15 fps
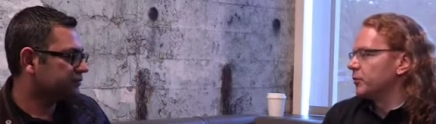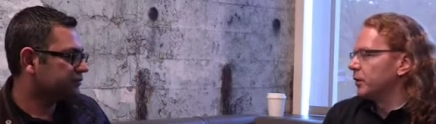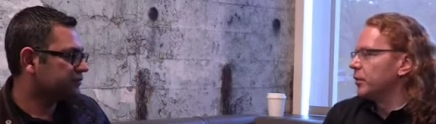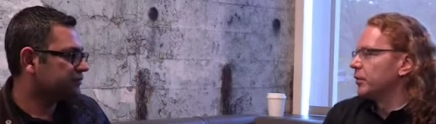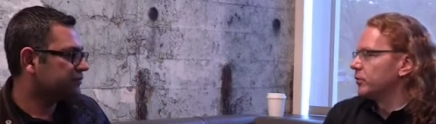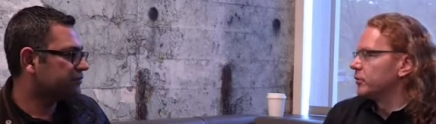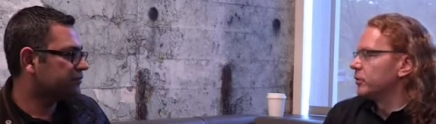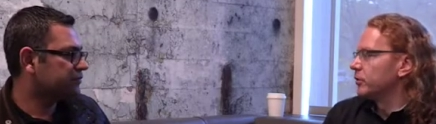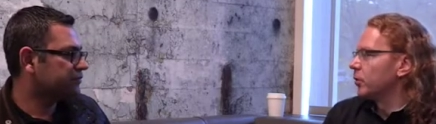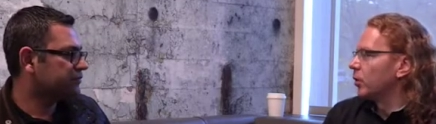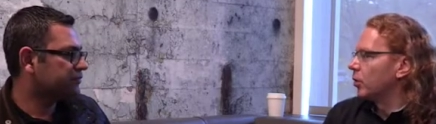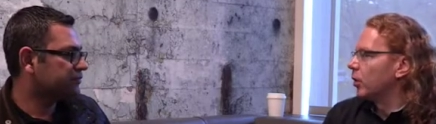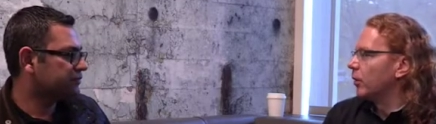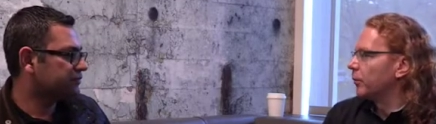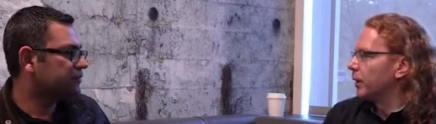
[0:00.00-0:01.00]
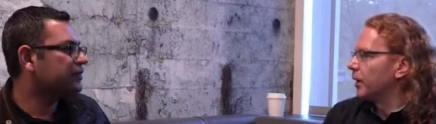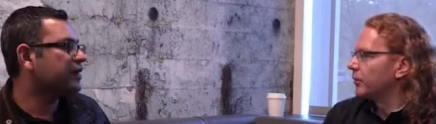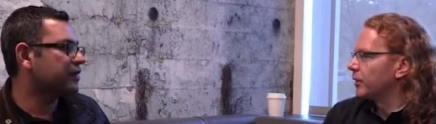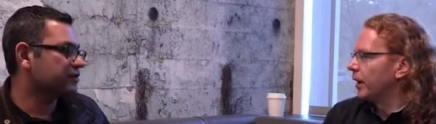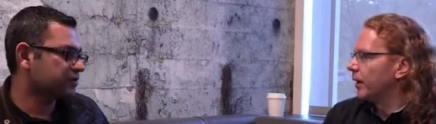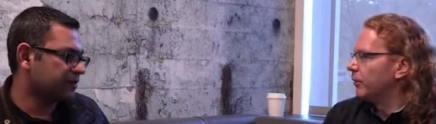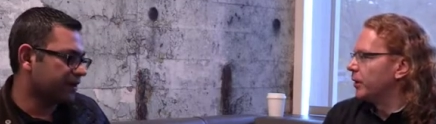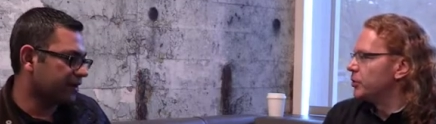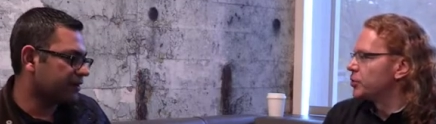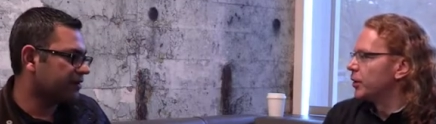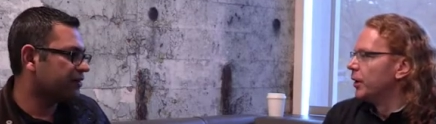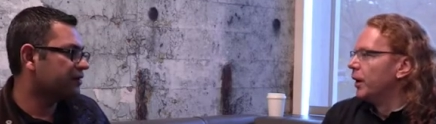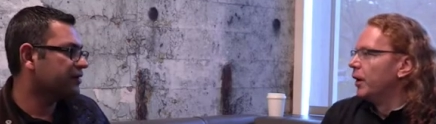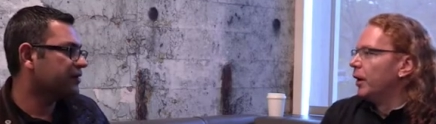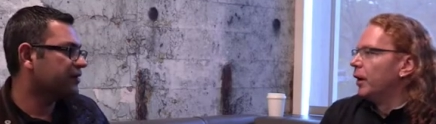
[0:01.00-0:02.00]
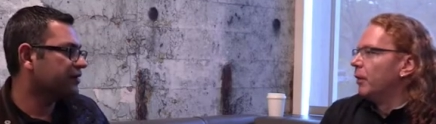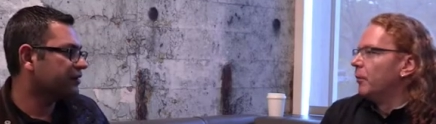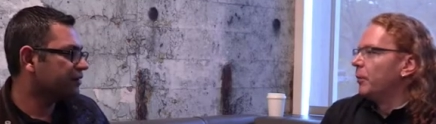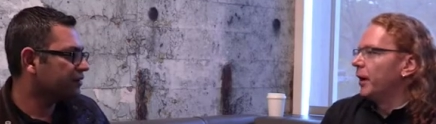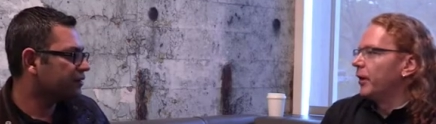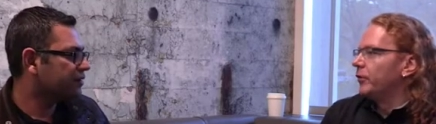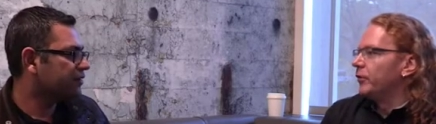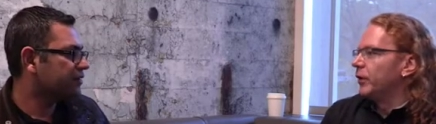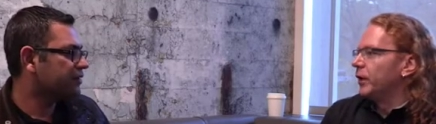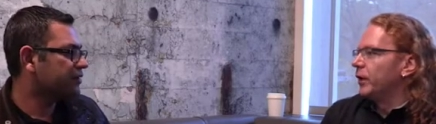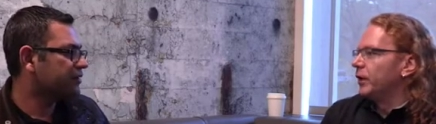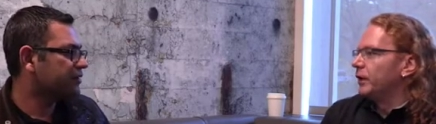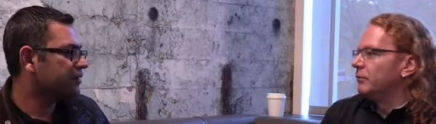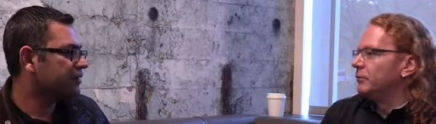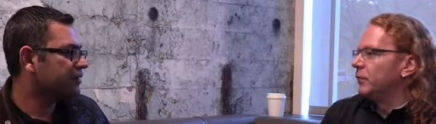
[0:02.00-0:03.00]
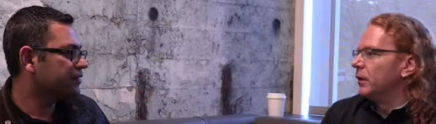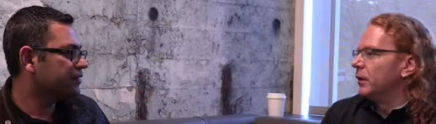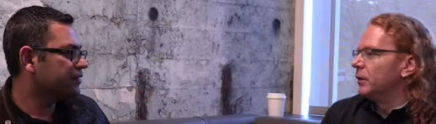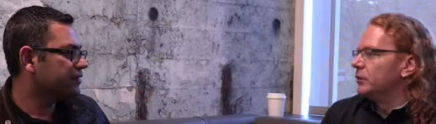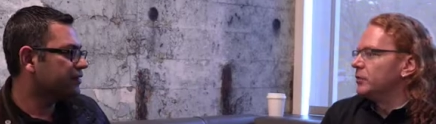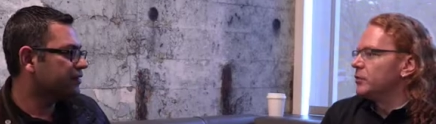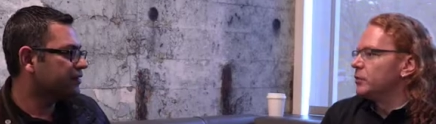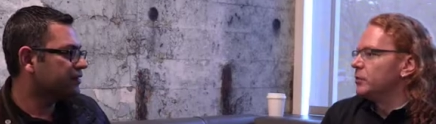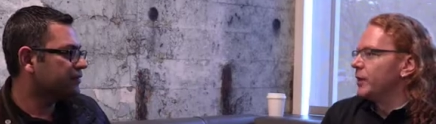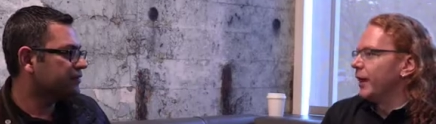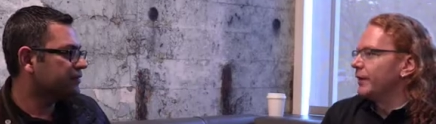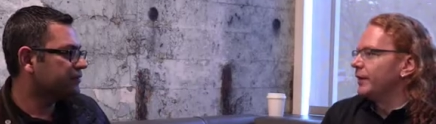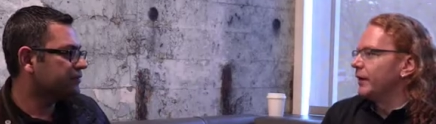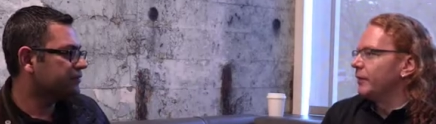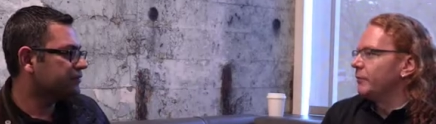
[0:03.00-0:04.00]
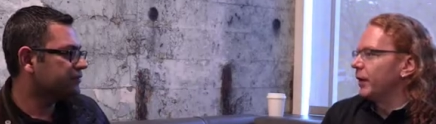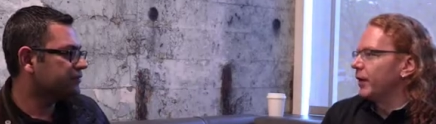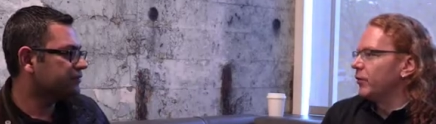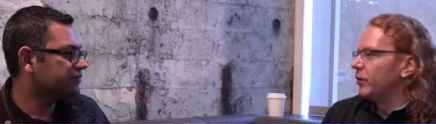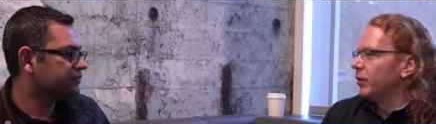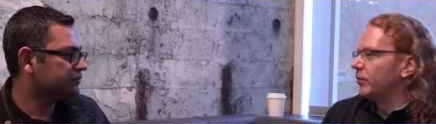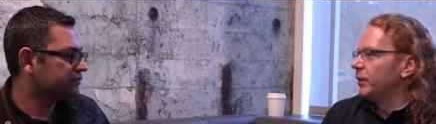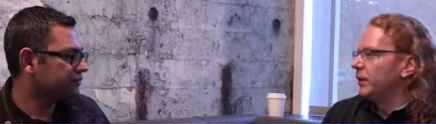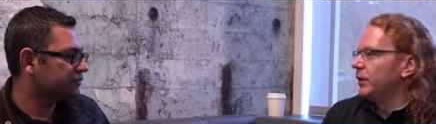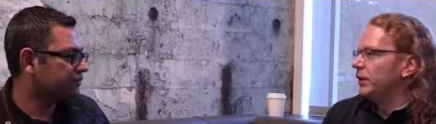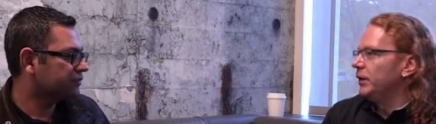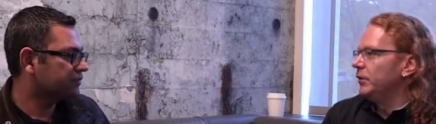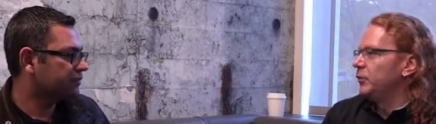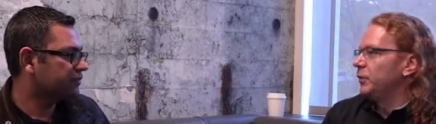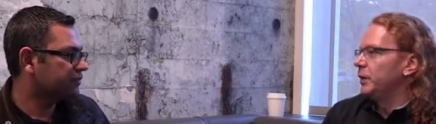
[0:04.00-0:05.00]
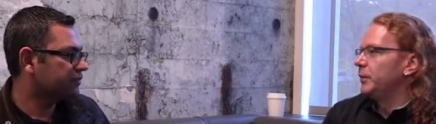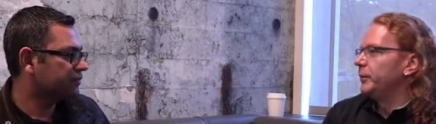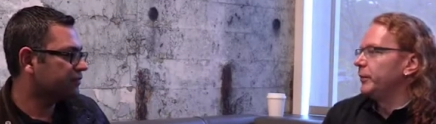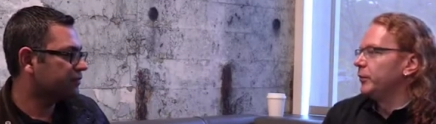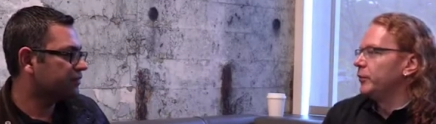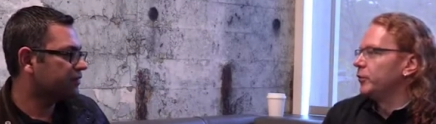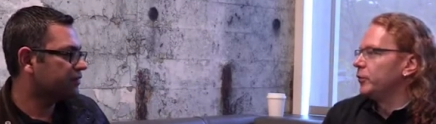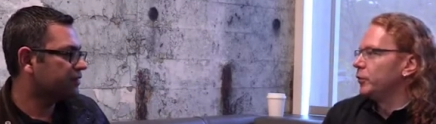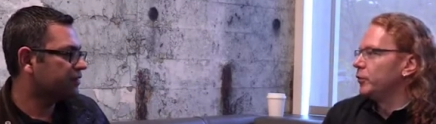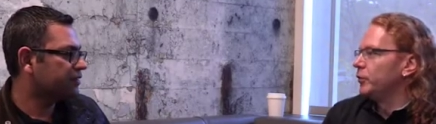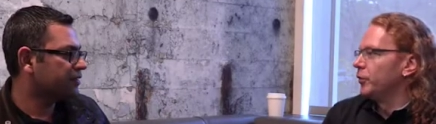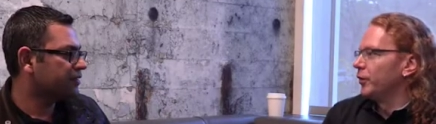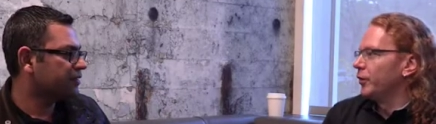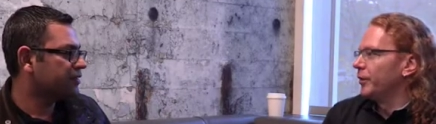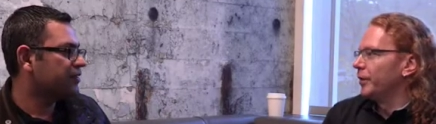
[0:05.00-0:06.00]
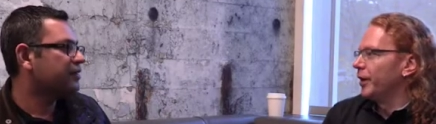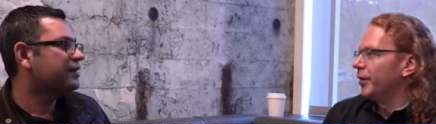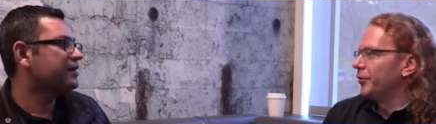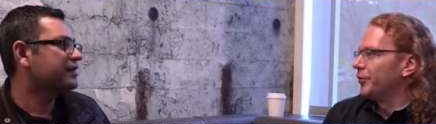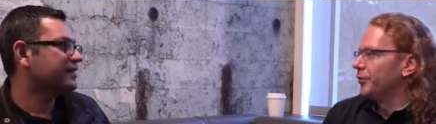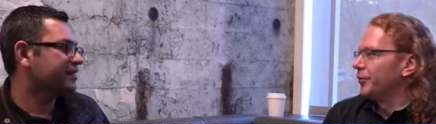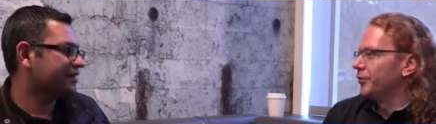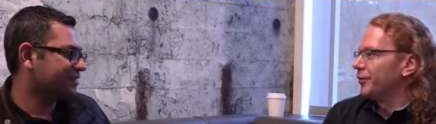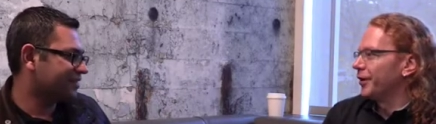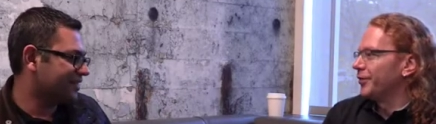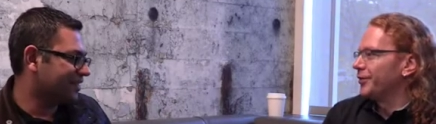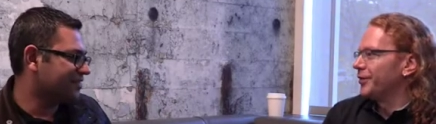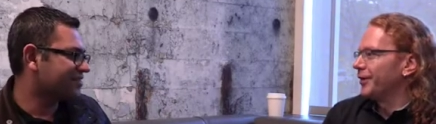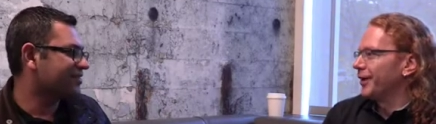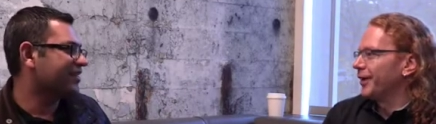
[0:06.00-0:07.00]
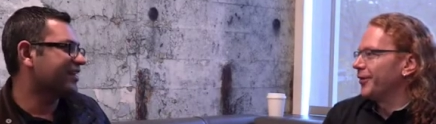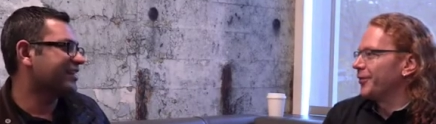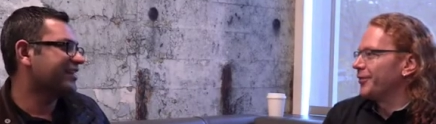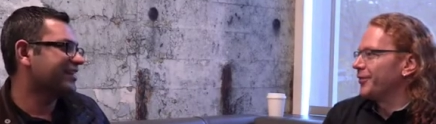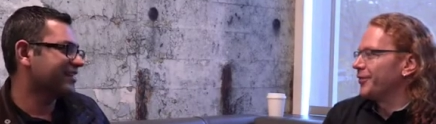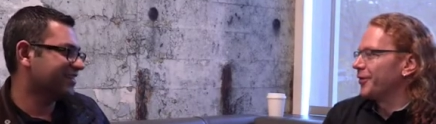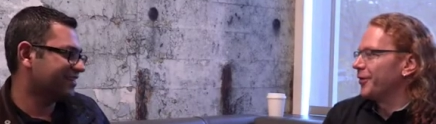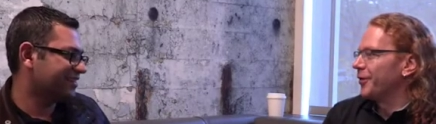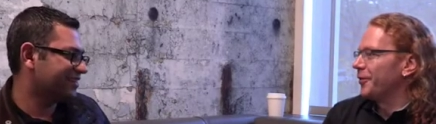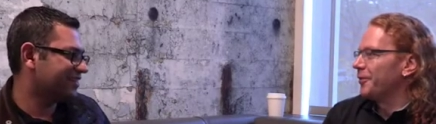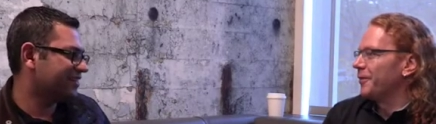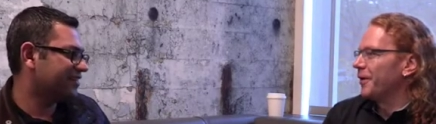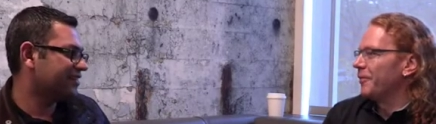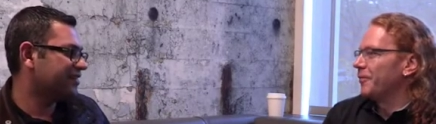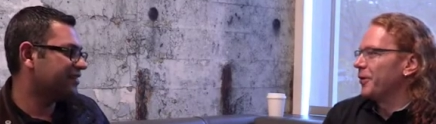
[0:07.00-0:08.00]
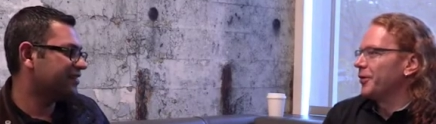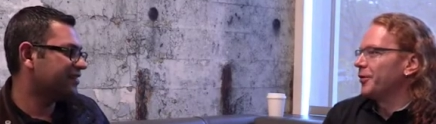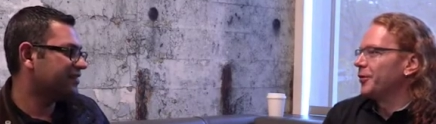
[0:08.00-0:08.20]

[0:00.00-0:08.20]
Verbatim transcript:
Speaker 1: because it's a more complex That's language. Correct. But um, to make that better, we need people to use it in the browser to test against. So, uh, what